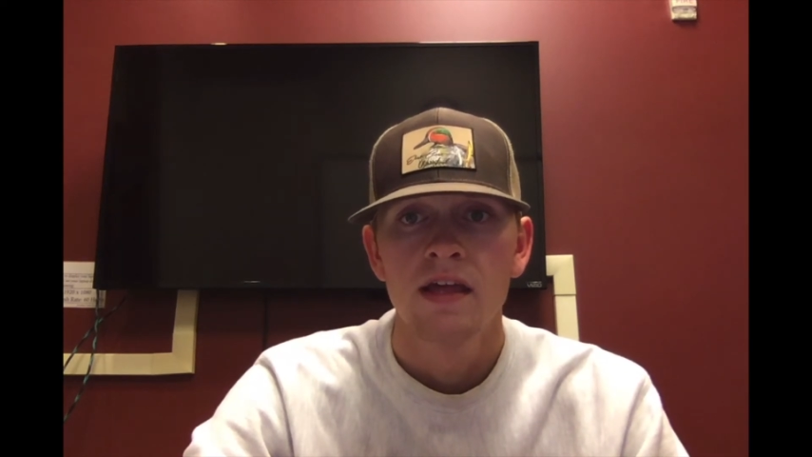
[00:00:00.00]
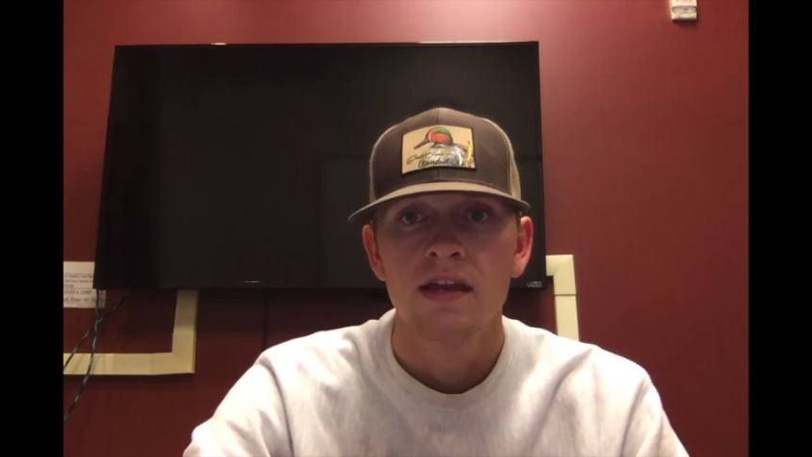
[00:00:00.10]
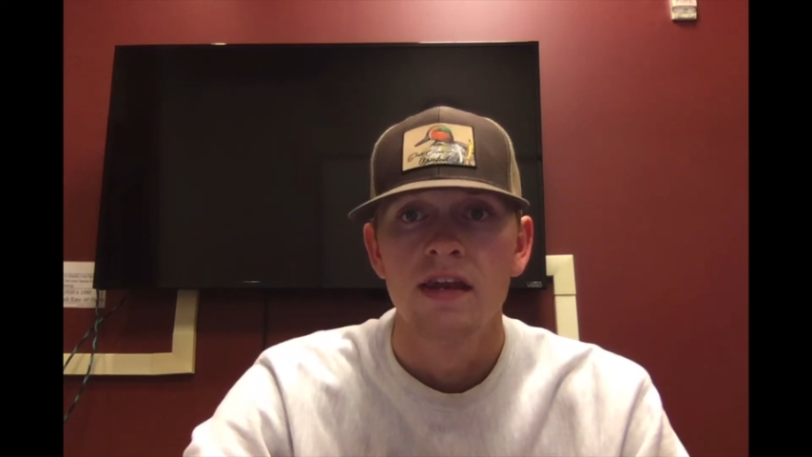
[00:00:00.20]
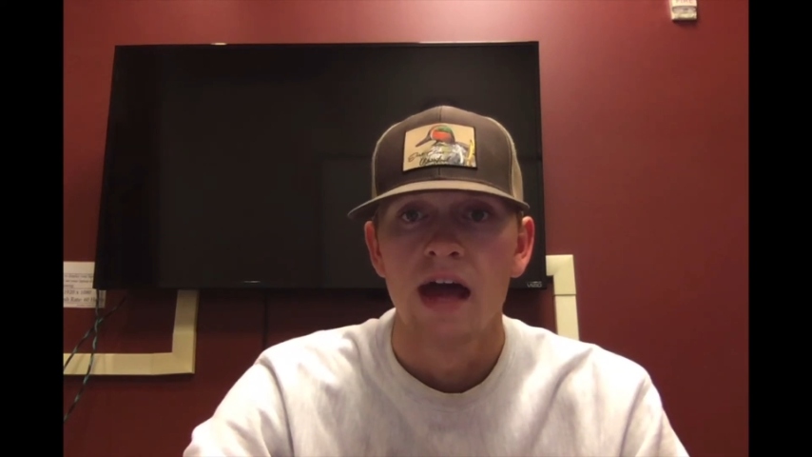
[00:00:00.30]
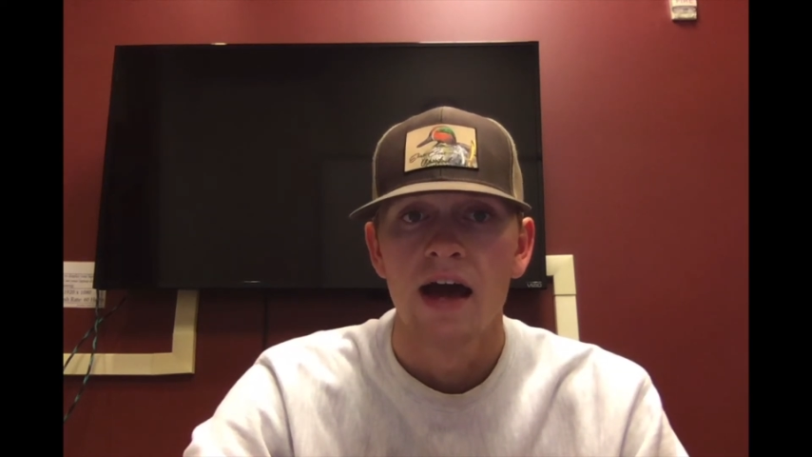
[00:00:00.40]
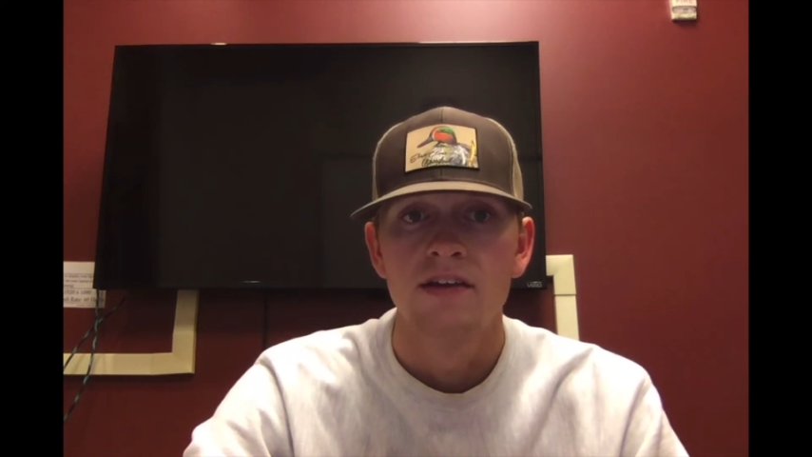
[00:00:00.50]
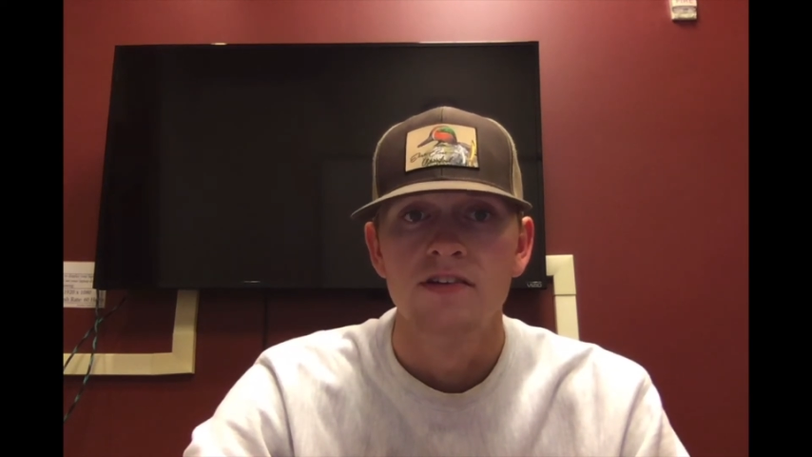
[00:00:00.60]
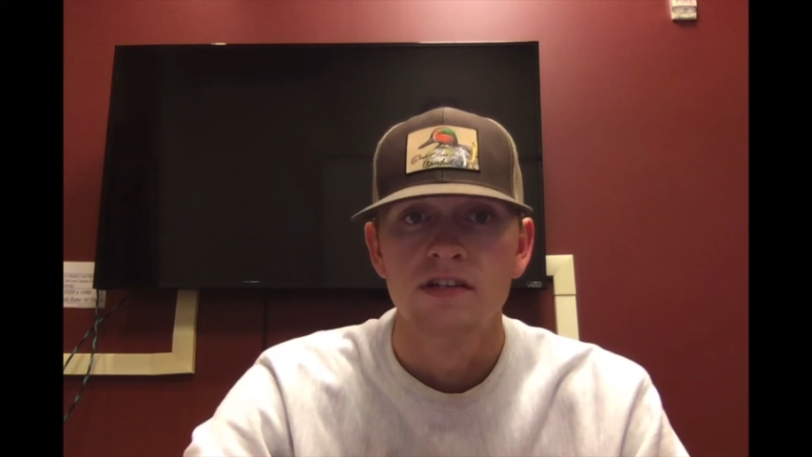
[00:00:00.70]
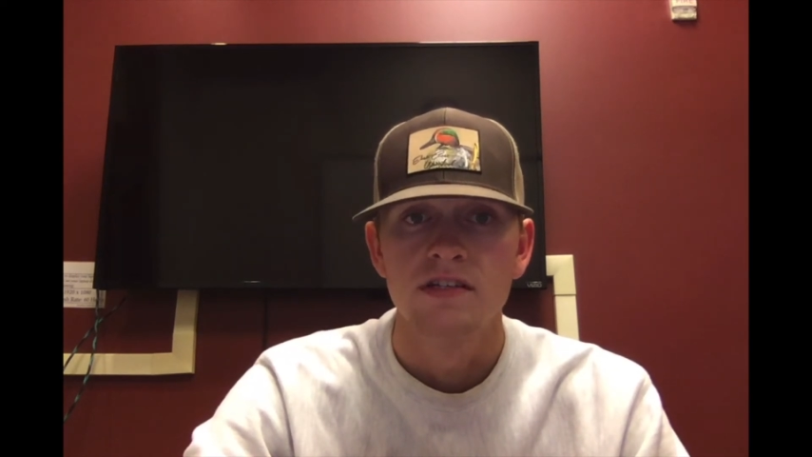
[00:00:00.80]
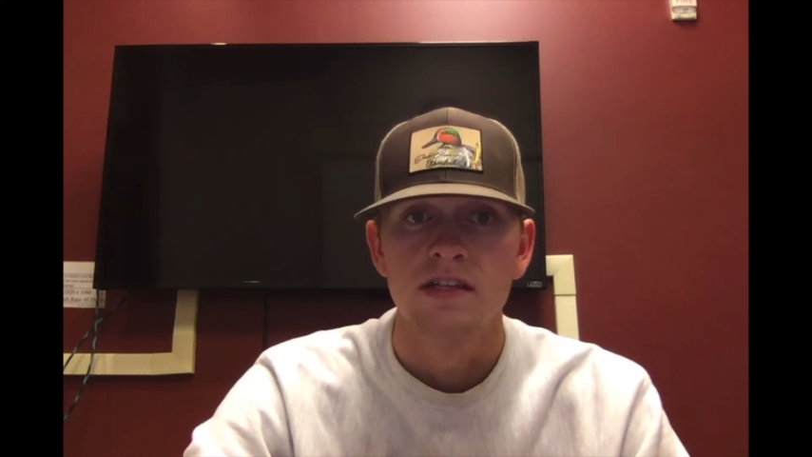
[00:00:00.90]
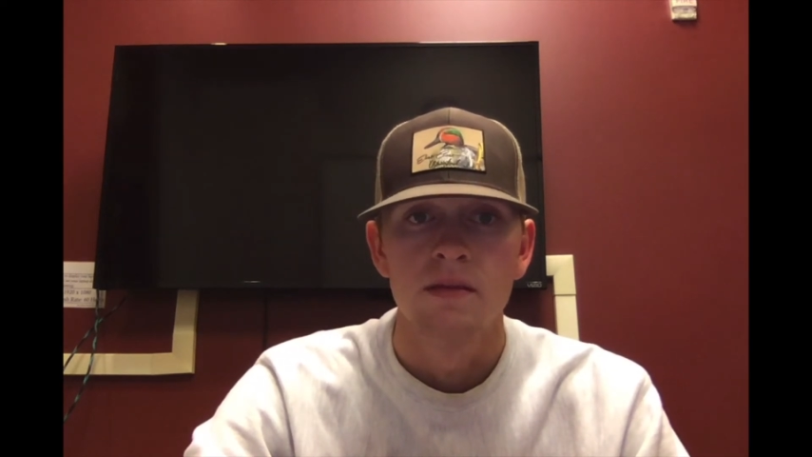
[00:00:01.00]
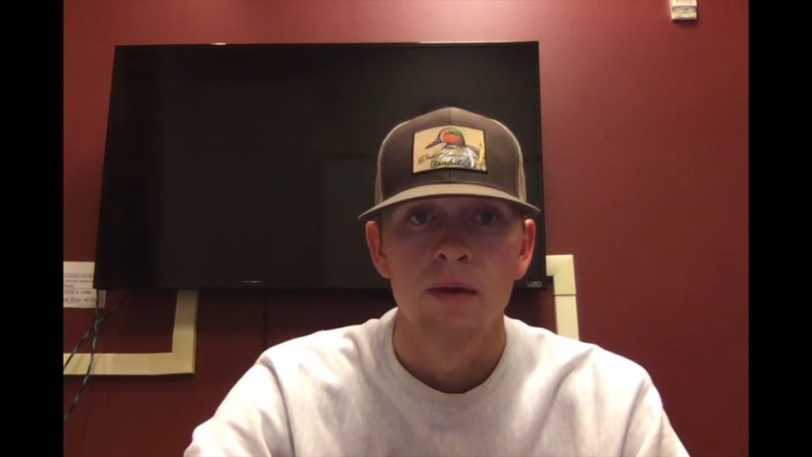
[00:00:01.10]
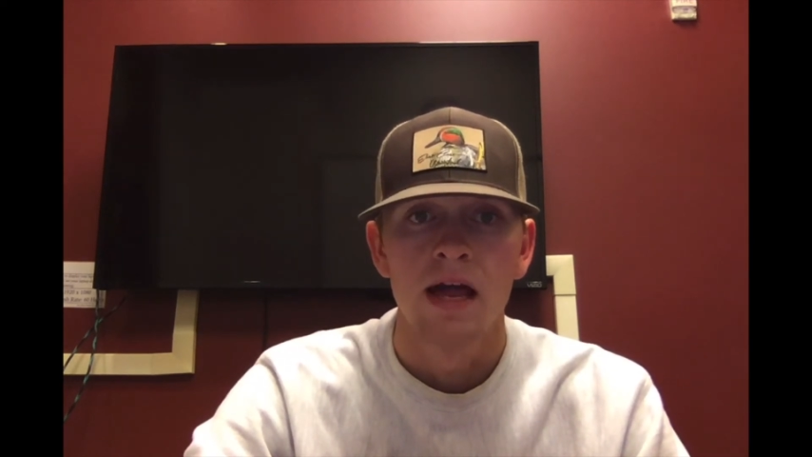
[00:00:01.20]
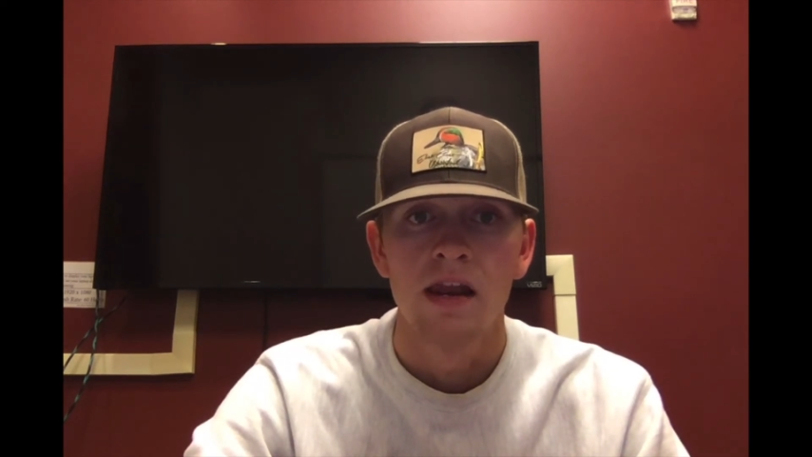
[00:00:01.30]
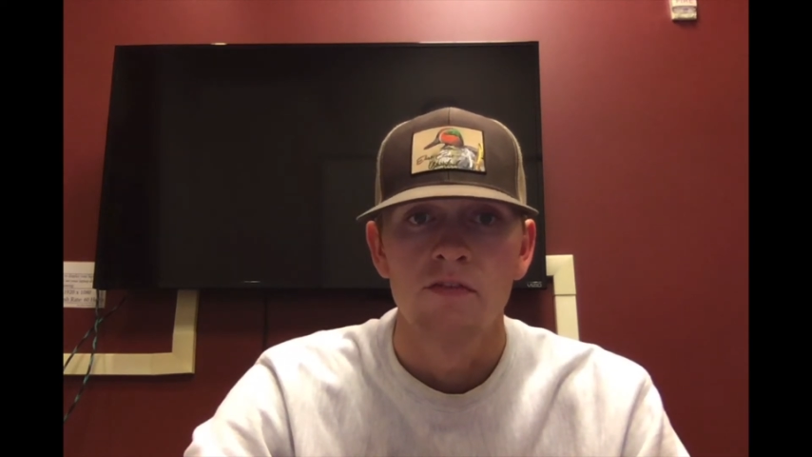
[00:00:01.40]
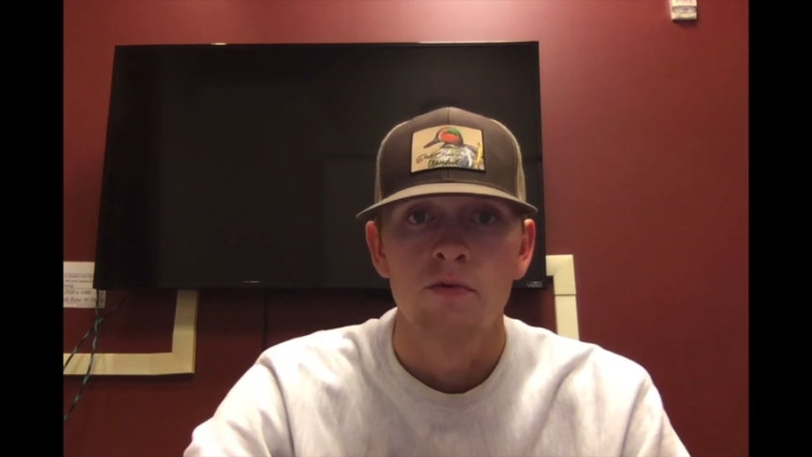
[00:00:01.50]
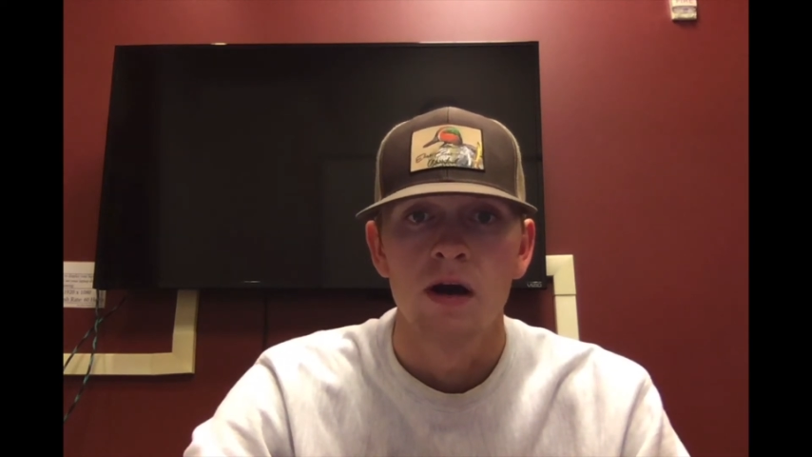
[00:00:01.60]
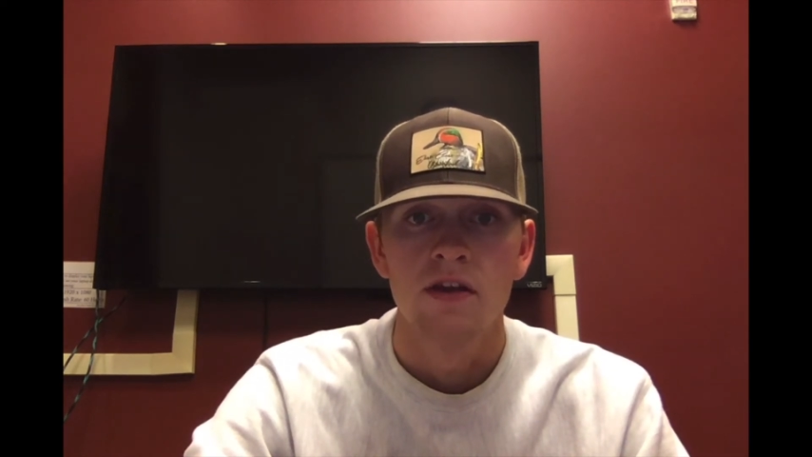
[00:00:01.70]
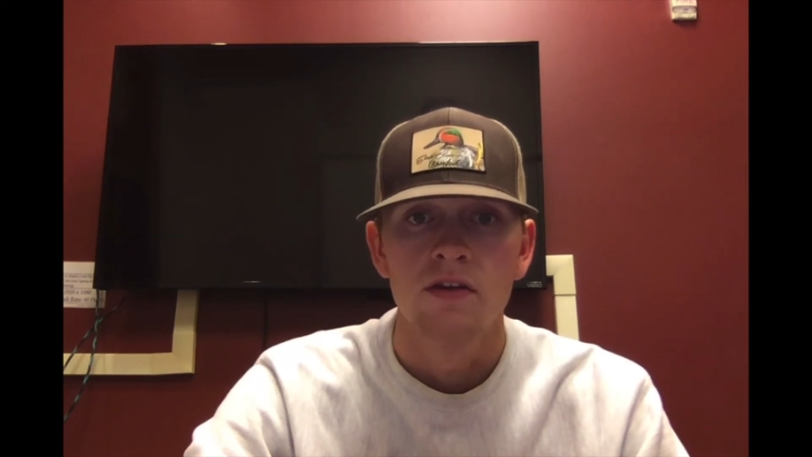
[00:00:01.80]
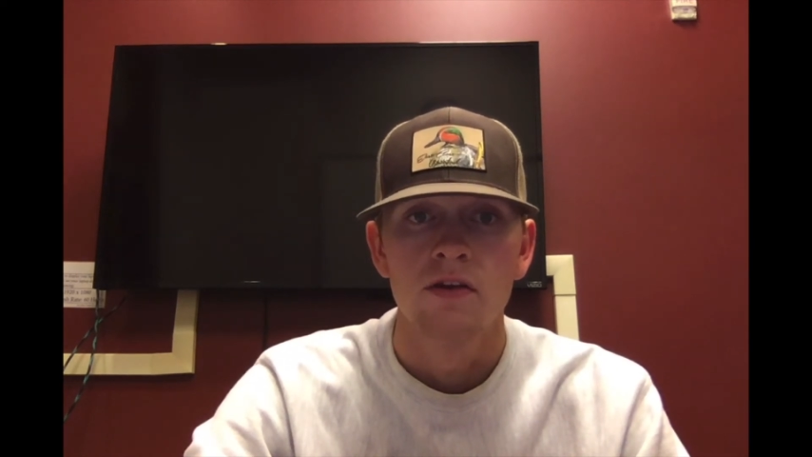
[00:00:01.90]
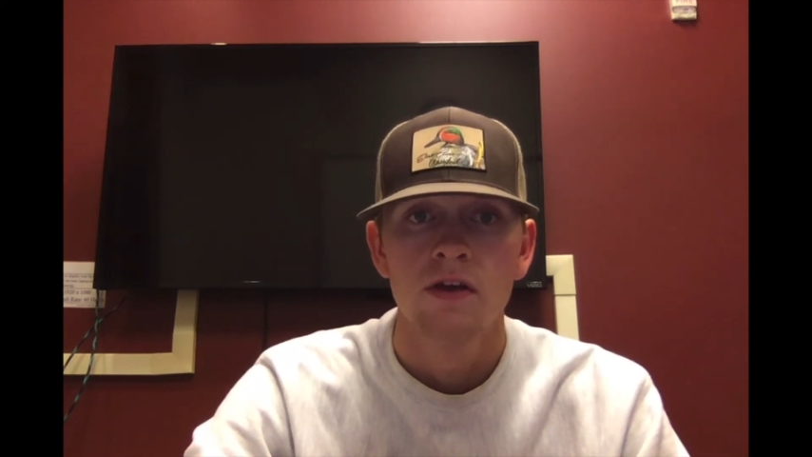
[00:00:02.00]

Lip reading: not just in the Battle of Guandu.